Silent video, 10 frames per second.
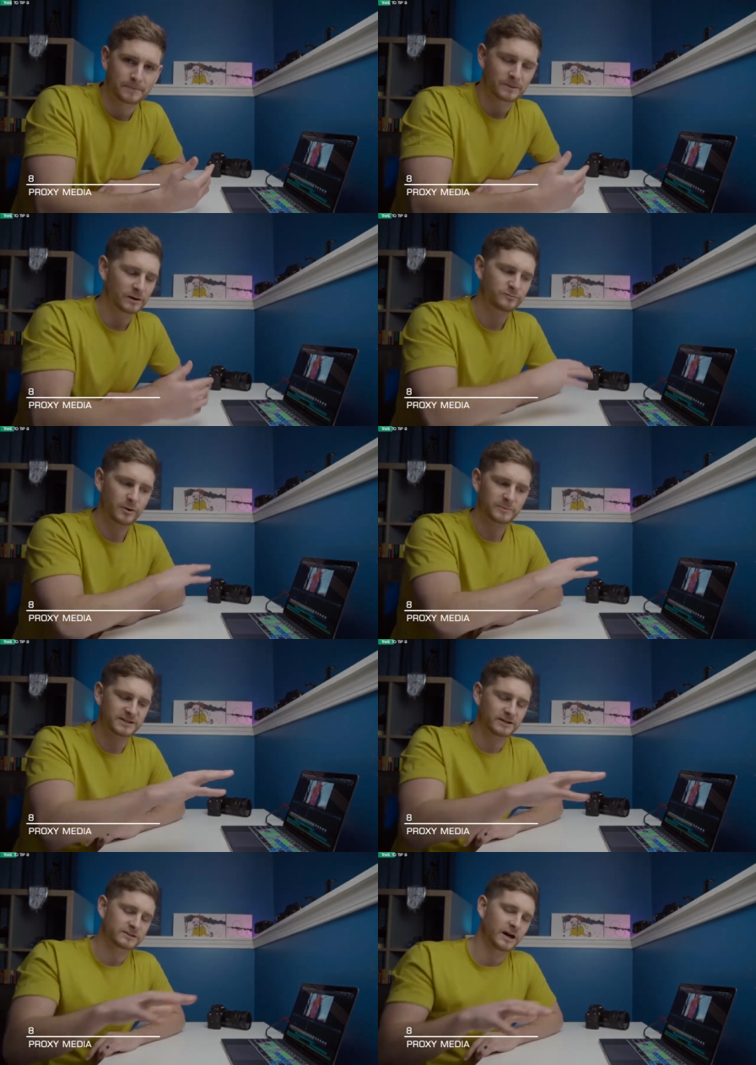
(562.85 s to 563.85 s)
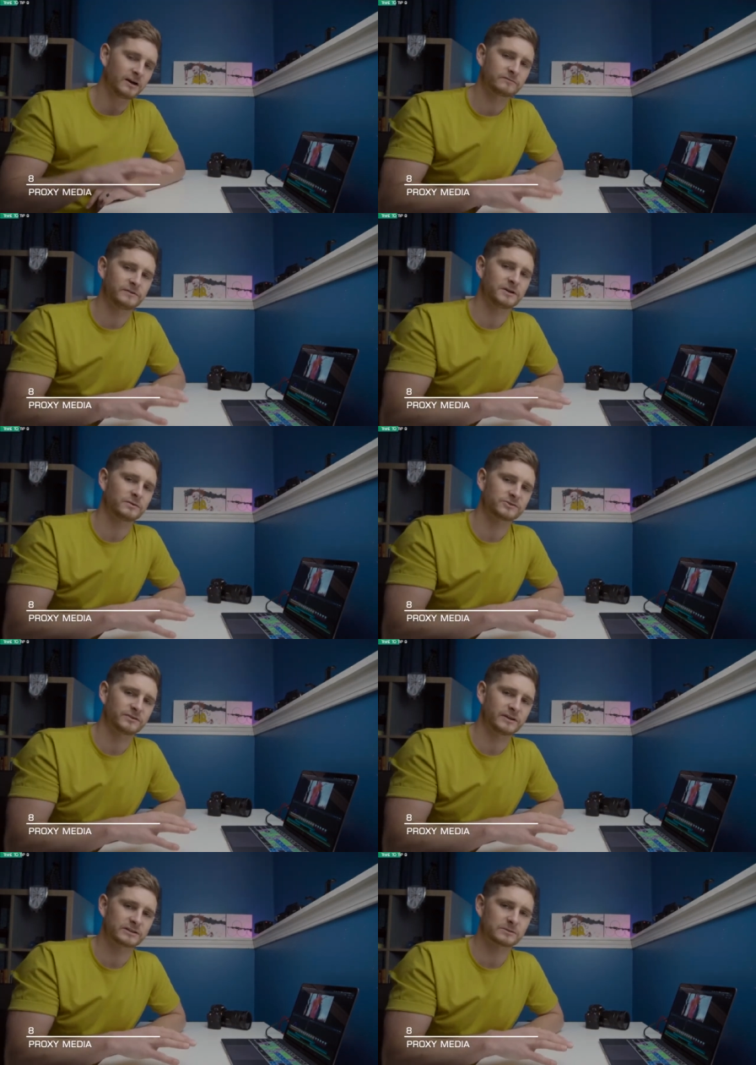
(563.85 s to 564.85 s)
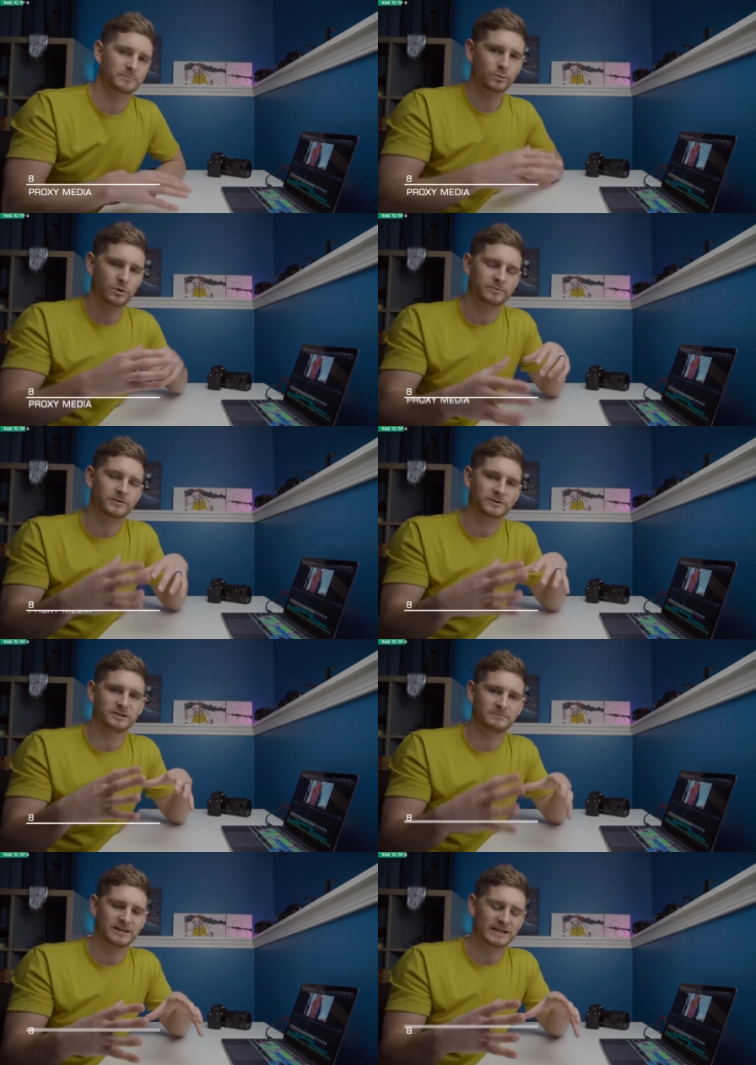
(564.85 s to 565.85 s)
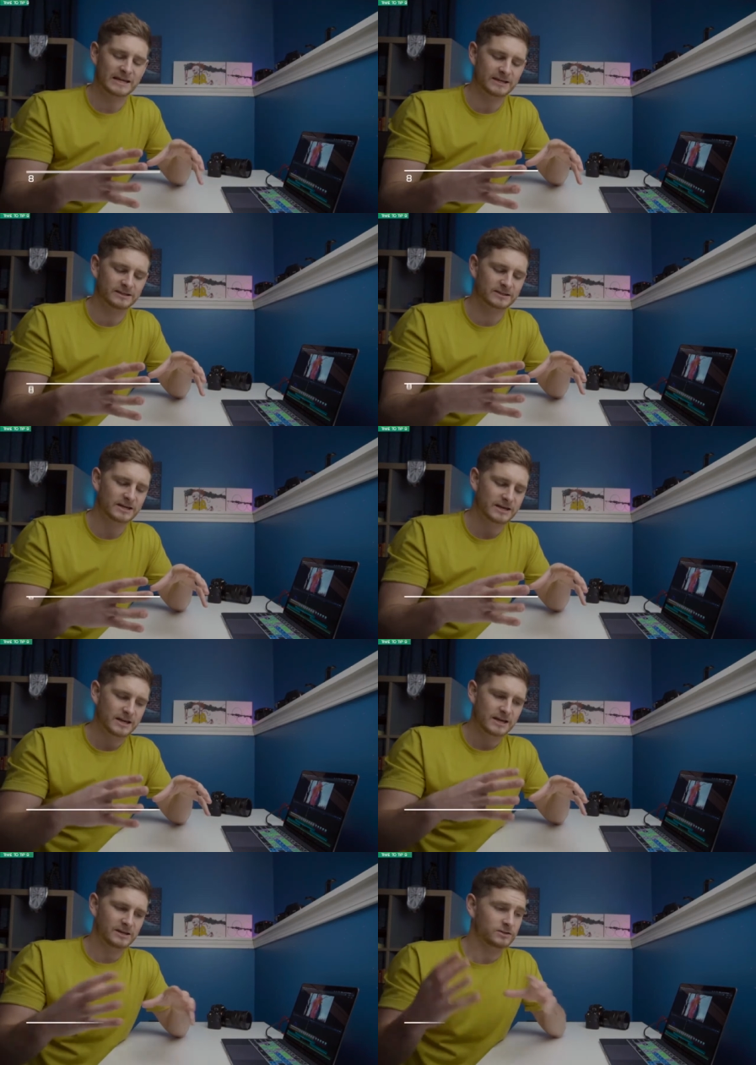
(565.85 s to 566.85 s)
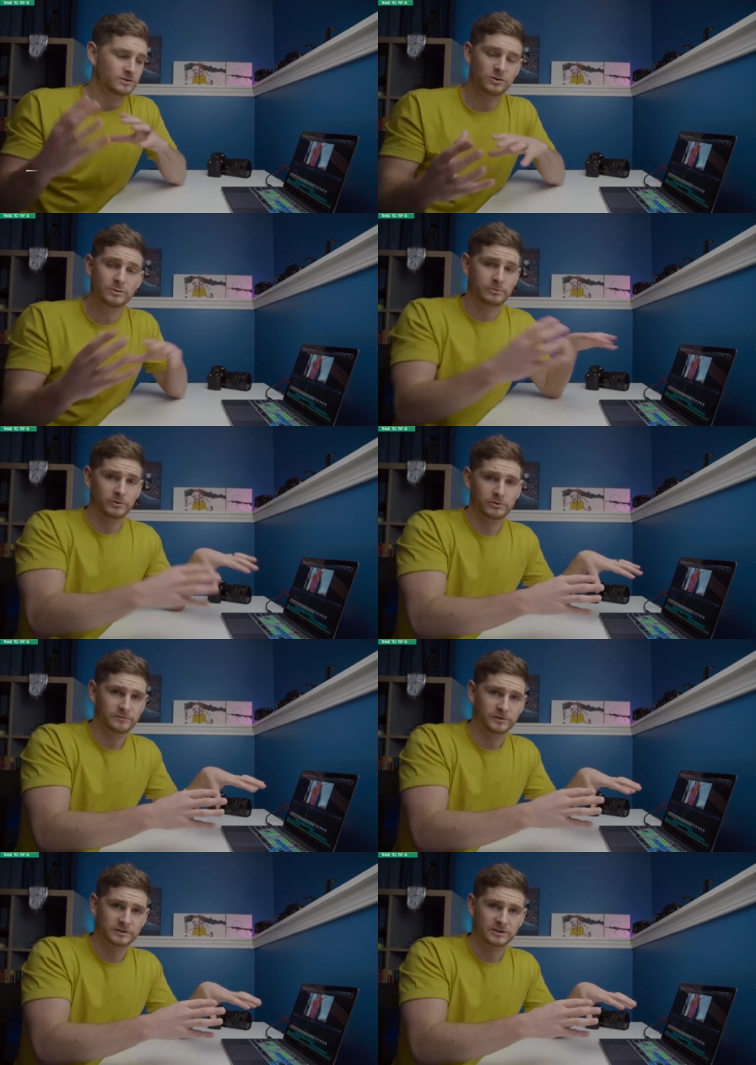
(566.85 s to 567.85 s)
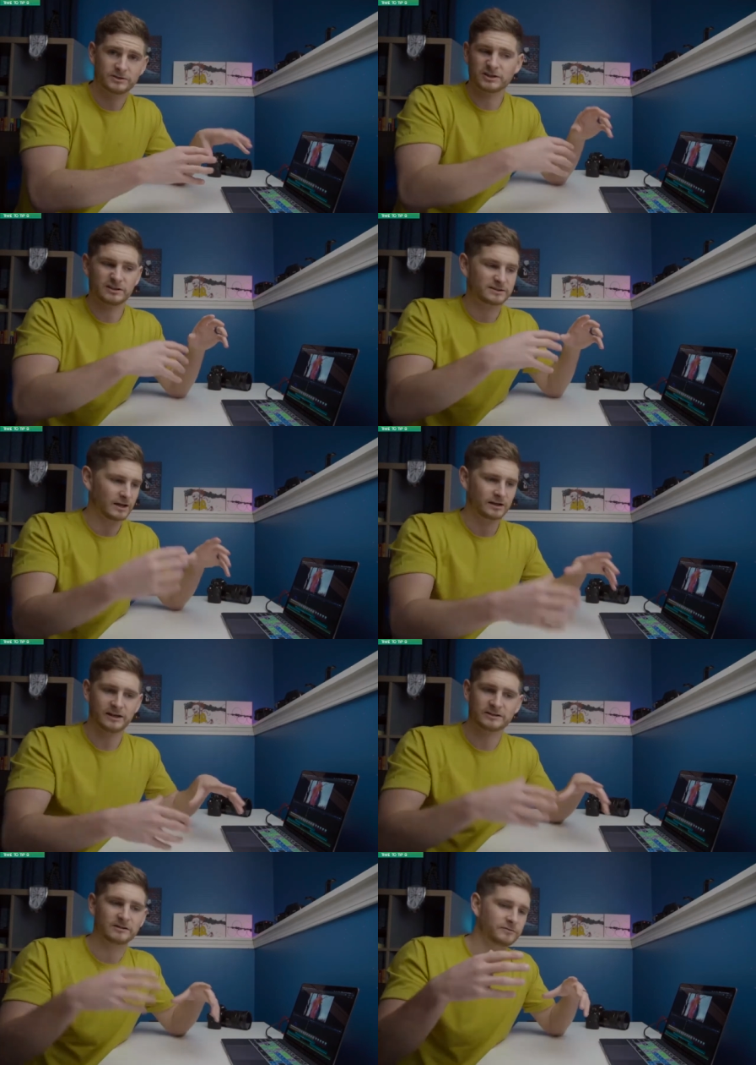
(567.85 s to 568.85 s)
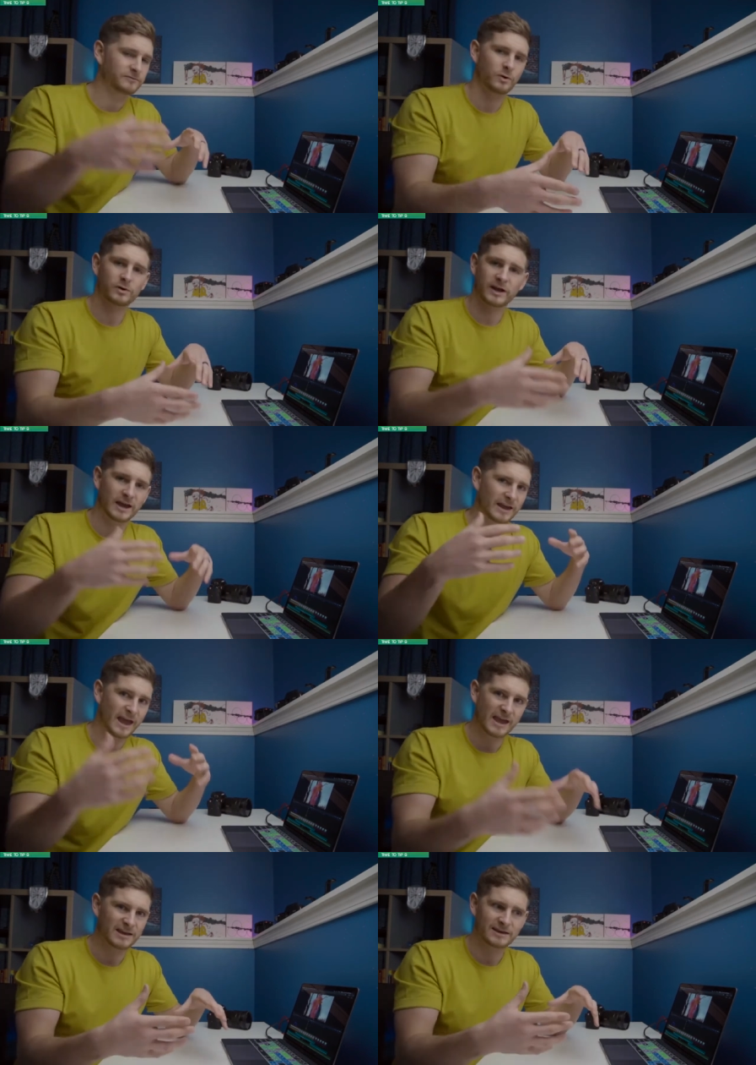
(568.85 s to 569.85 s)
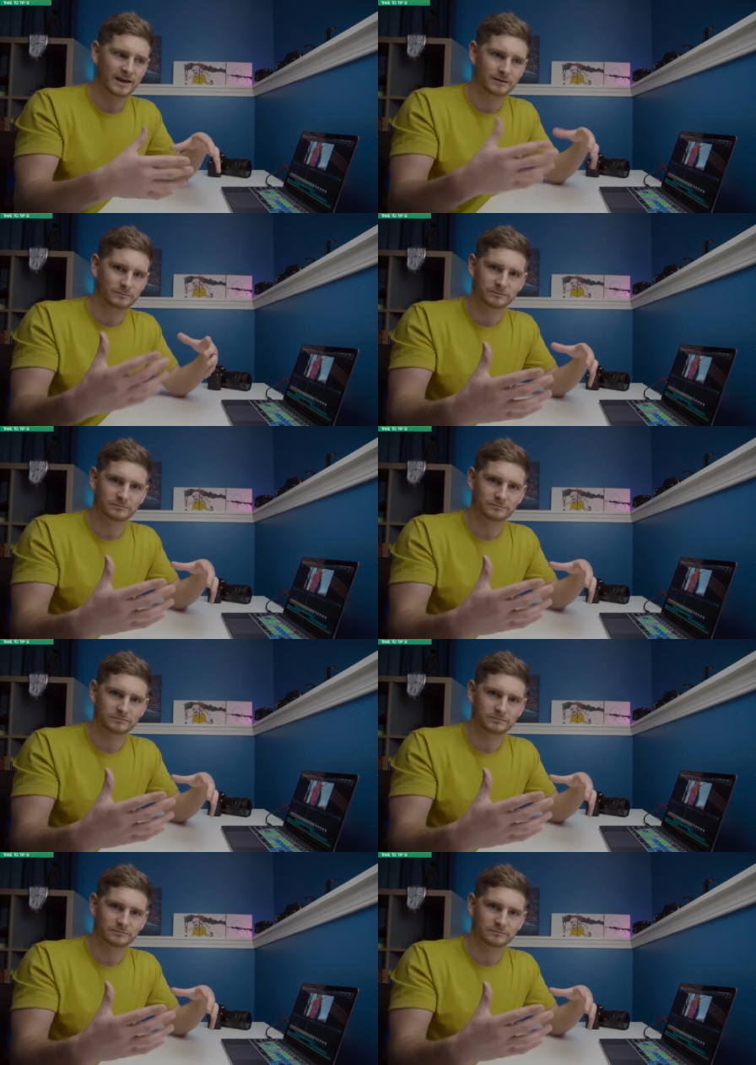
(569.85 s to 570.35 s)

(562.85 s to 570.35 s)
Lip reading: Now you've probably seen a ton of videos on this, but what proxy media is you import your footage in 1080, 4K, 8K,